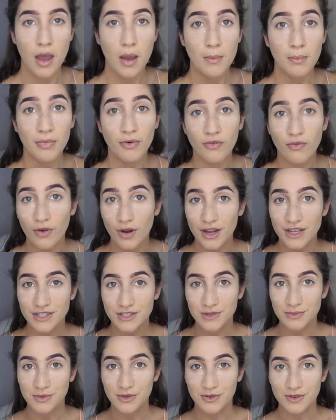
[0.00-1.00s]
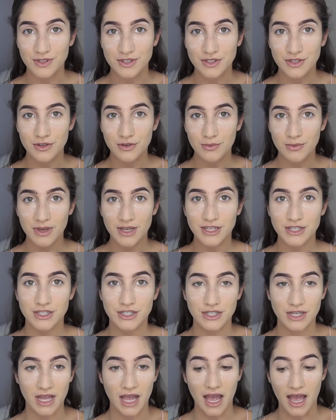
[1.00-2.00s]
Before I zoom you in too
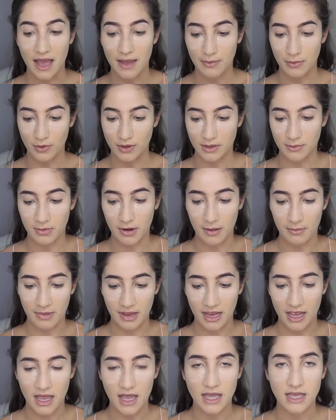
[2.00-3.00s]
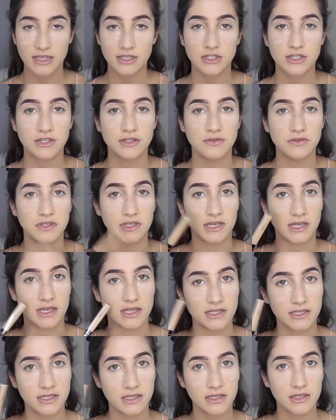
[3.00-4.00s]
much, I'm going to prime my eyes just using a
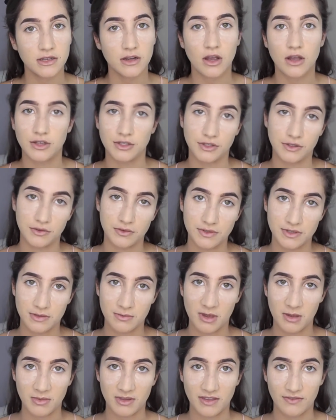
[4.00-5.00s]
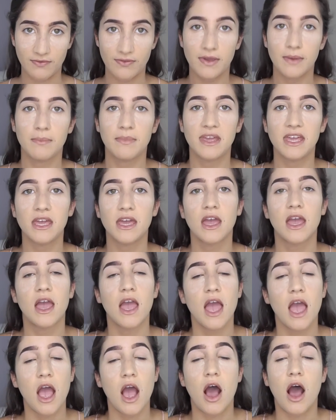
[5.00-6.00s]
concealer. I'll use the Maybelline Fit Me.
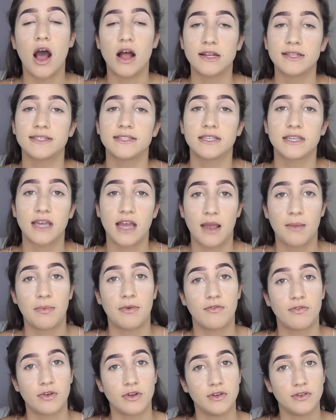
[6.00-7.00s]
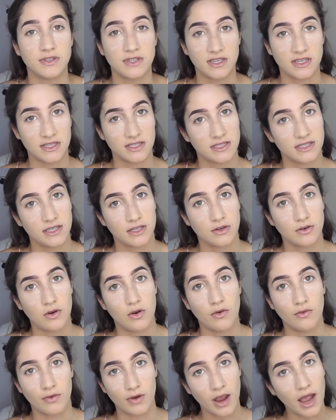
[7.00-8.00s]
Honestly, I prefer using concealer
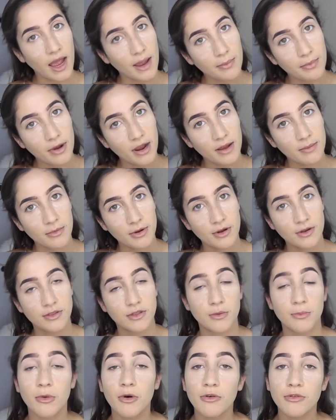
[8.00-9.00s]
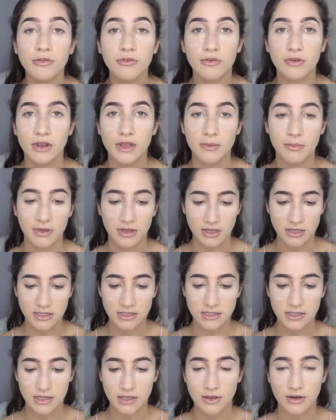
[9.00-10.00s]
over eye primer. They're both great, but
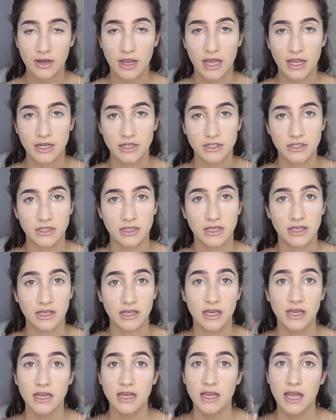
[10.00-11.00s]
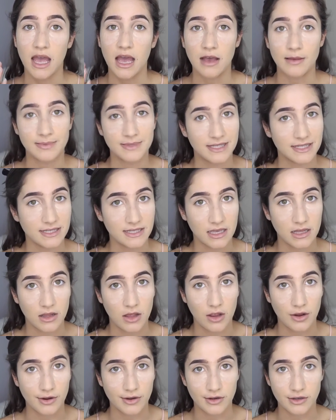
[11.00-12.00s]
concealer actually helps it stay
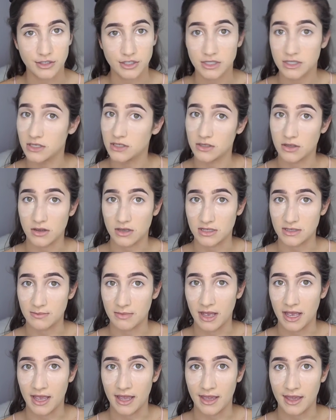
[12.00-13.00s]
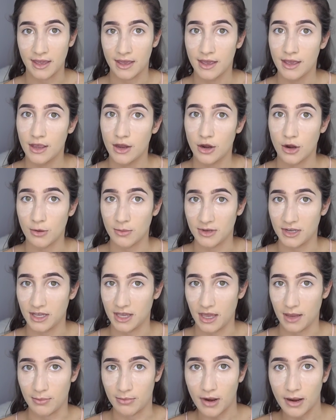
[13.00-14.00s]
longer, just as long as my Urban
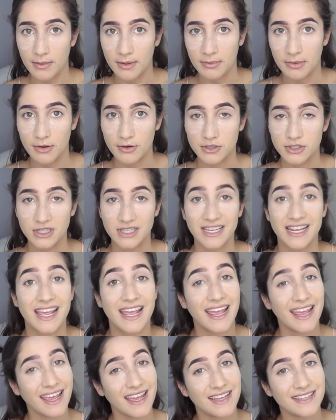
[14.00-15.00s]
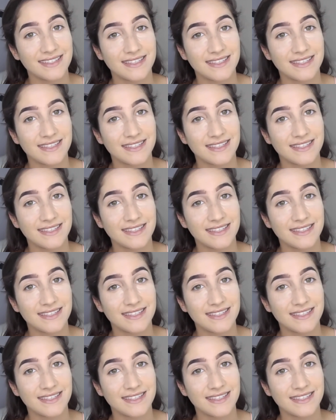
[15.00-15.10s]
Decay Primer Potion, and